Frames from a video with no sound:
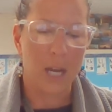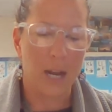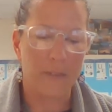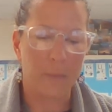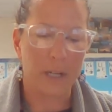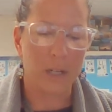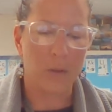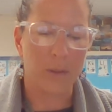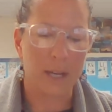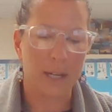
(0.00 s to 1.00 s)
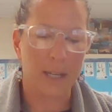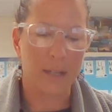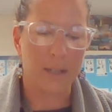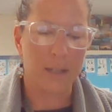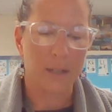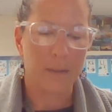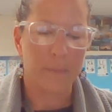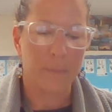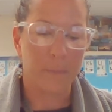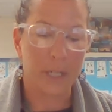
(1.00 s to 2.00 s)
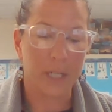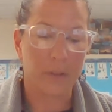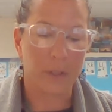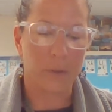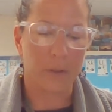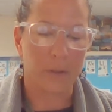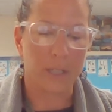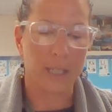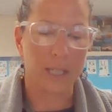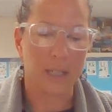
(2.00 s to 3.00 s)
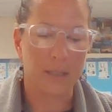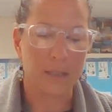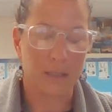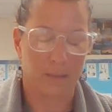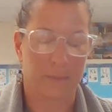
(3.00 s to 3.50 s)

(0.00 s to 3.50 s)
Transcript: Everybody knew that, and Ben agreed with her. Yes,